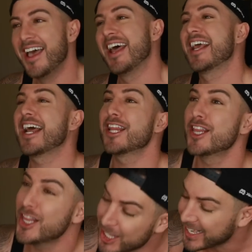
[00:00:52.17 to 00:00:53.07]
and I gotta
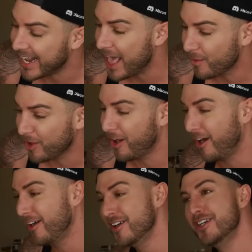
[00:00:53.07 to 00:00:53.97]
look at
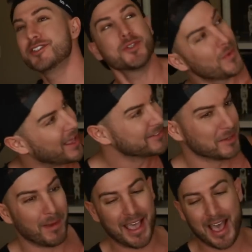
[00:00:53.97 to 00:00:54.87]
alcohol surrounded by